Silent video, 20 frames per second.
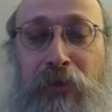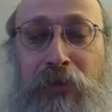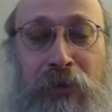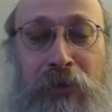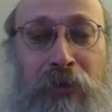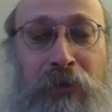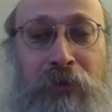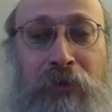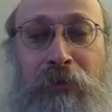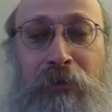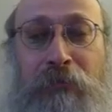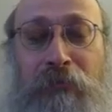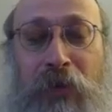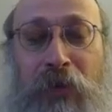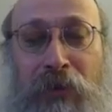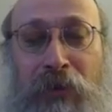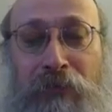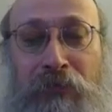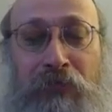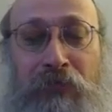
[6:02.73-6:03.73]

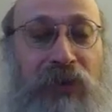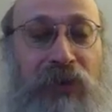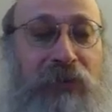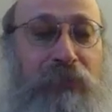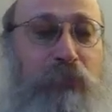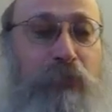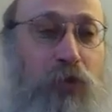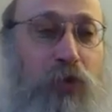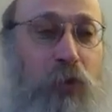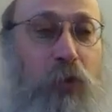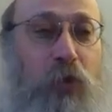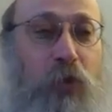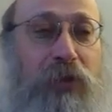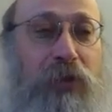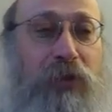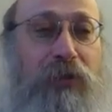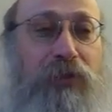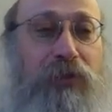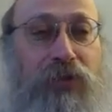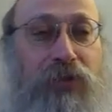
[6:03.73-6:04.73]
Facebook will
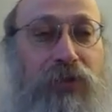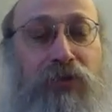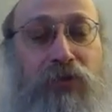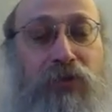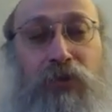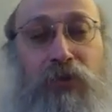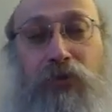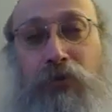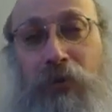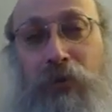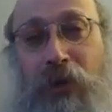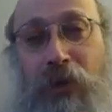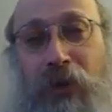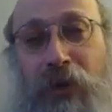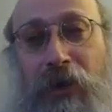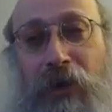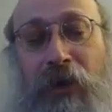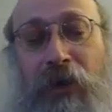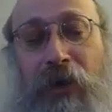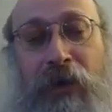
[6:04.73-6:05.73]
continue
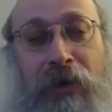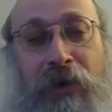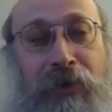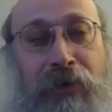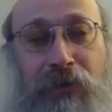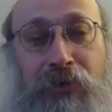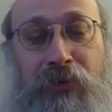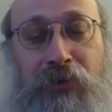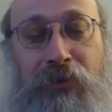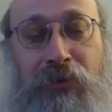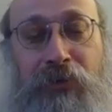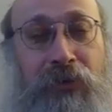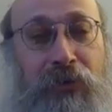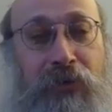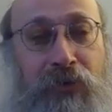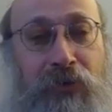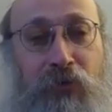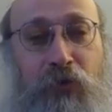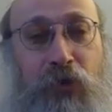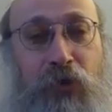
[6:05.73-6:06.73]
as it
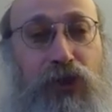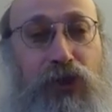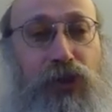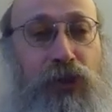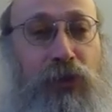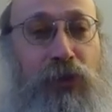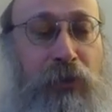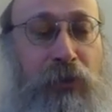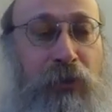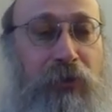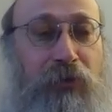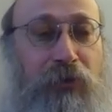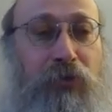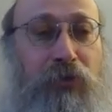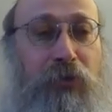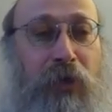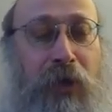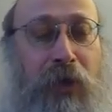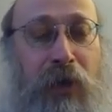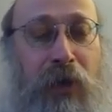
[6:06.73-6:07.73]
is reaching
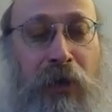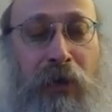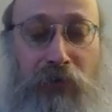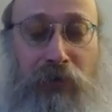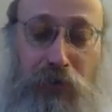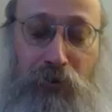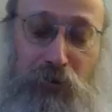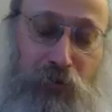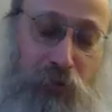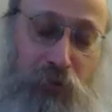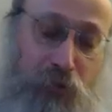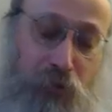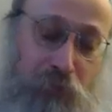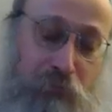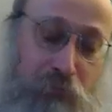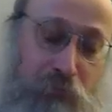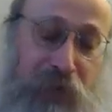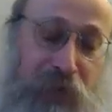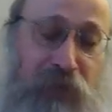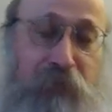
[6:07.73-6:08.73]
out to
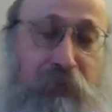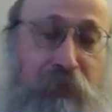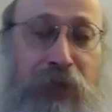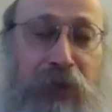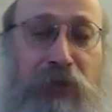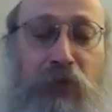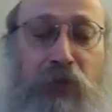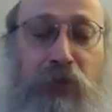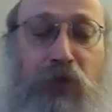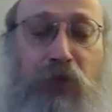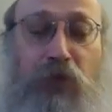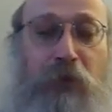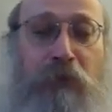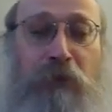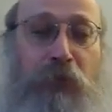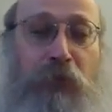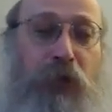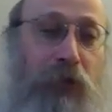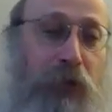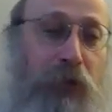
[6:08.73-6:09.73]
many, many more
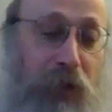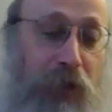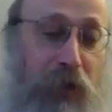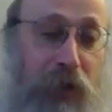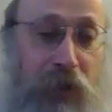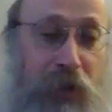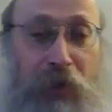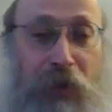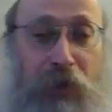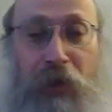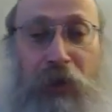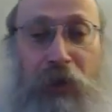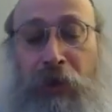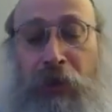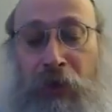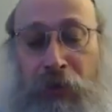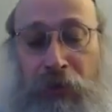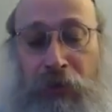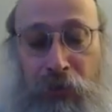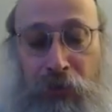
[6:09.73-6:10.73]
people,
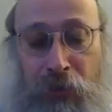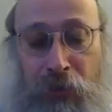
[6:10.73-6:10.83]
and